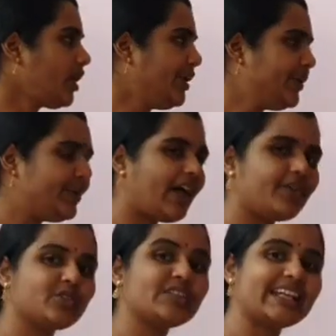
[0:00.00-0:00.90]
you
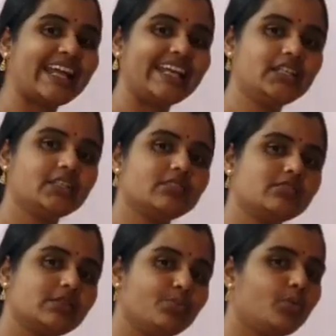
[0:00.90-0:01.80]
have to write the
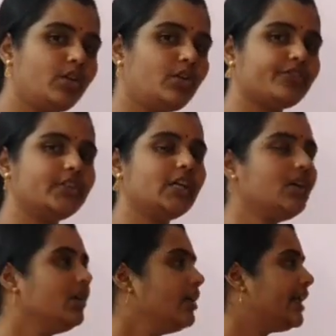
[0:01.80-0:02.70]
symbol of
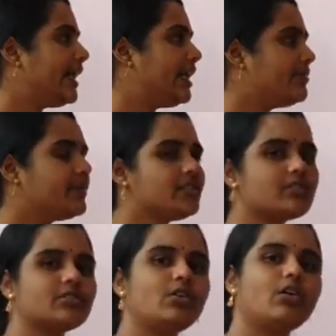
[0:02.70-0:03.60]
the
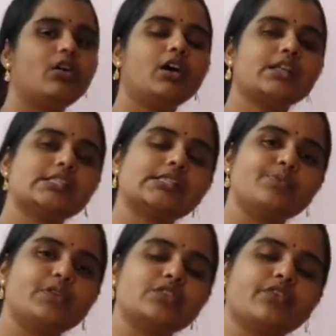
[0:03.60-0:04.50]
elements or
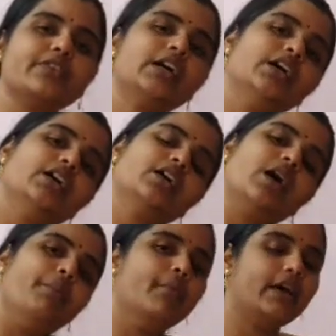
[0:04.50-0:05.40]
symbols of the
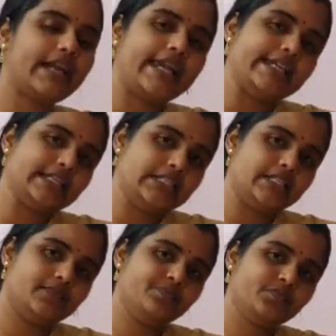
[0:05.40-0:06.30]

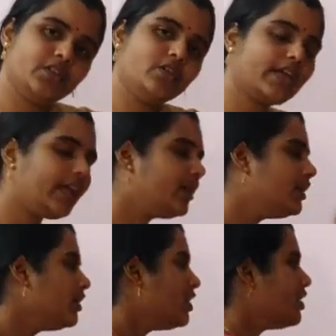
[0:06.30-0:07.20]
radicals. Okay,
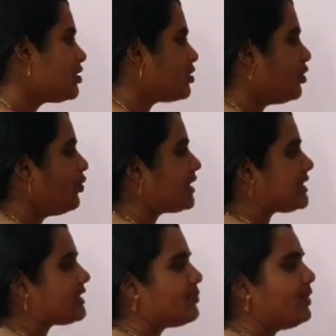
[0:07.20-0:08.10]
so what
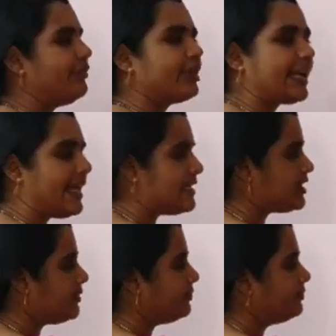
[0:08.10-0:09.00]
is the symbol for
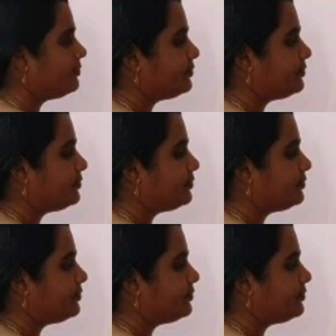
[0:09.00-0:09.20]
calcium?